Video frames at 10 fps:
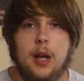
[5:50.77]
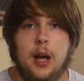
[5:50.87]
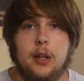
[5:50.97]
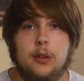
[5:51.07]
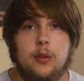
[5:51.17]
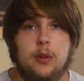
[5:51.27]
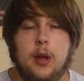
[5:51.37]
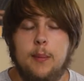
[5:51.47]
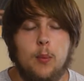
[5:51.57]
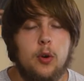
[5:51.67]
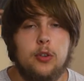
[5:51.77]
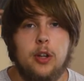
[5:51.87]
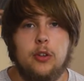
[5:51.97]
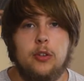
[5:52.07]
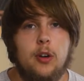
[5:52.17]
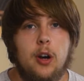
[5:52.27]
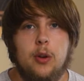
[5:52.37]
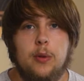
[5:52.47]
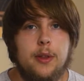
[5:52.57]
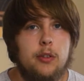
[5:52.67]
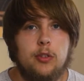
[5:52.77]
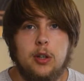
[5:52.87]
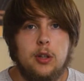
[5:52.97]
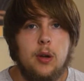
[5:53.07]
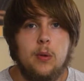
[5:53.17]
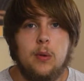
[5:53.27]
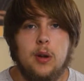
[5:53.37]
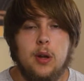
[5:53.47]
And in worst case scenario they say no,